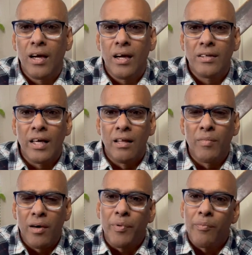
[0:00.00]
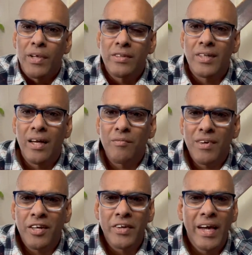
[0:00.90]
tell my people is that
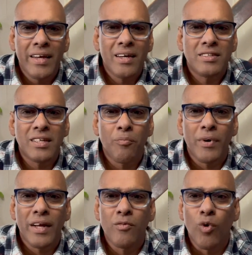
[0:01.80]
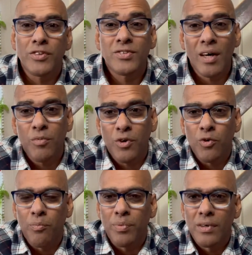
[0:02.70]
create a separate WhatsApp
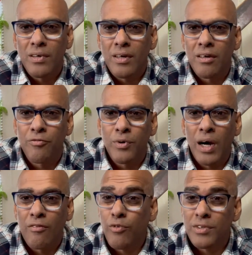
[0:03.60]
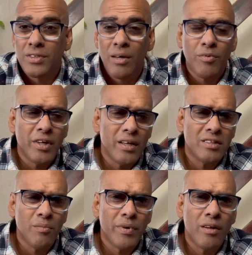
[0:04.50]
group. If you have WhatsApp, create a
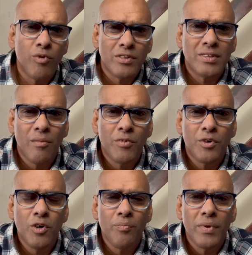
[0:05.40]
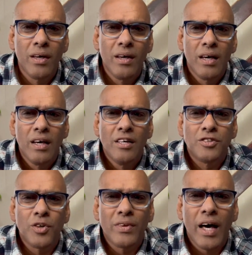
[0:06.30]
separate WhatsApp group
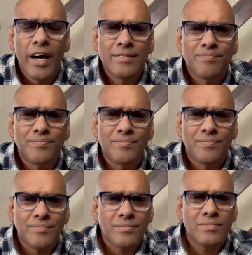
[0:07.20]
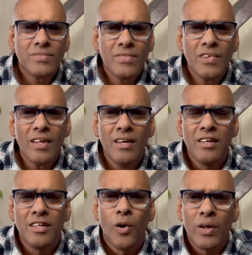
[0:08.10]
so that
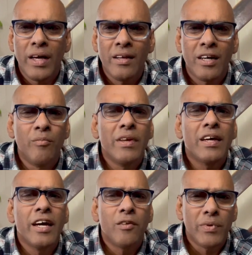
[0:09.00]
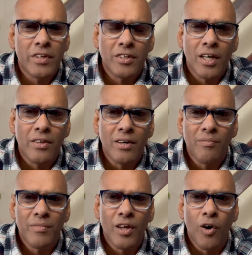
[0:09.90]
y'all can communicate with each other.
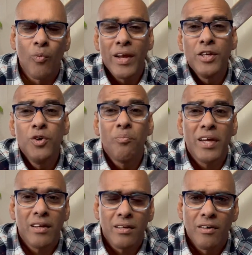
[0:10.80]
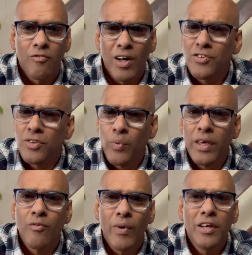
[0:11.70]
You know, when do you meet? Once a
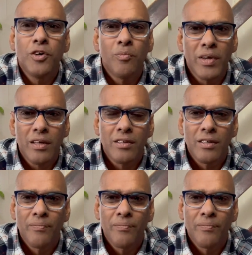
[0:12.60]
week, when do you meet?